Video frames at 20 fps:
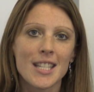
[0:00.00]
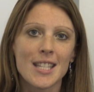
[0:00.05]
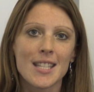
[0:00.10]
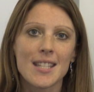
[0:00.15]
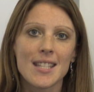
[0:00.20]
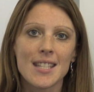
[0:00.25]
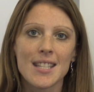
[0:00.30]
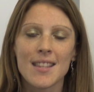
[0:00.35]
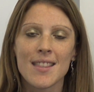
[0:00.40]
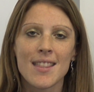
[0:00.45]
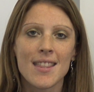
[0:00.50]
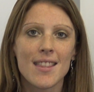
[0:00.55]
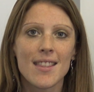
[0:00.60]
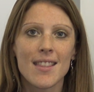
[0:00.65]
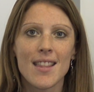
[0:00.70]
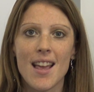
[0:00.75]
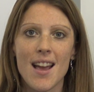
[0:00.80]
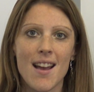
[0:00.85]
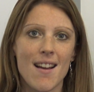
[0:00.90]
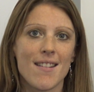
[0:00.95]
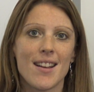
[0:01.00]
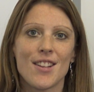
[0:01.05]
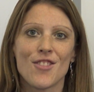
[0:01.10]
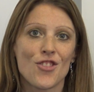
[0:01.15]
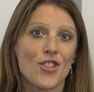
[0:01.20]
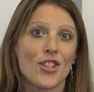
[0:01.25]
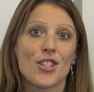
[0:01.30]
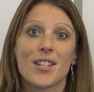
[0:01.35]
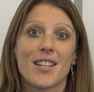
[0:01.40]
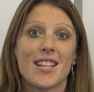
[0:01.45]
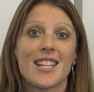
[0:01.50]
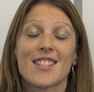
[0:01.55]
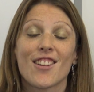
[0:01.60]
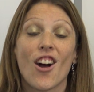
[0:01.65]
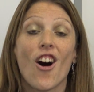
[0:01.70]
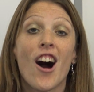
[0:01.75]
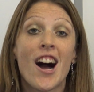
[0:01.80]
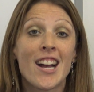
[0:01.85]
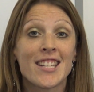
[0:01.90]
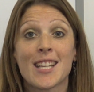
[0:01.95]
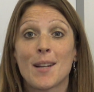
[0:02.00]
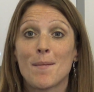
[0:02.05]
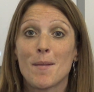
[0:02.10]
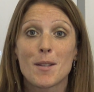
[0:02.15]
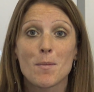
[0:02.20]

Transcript: It's awesome.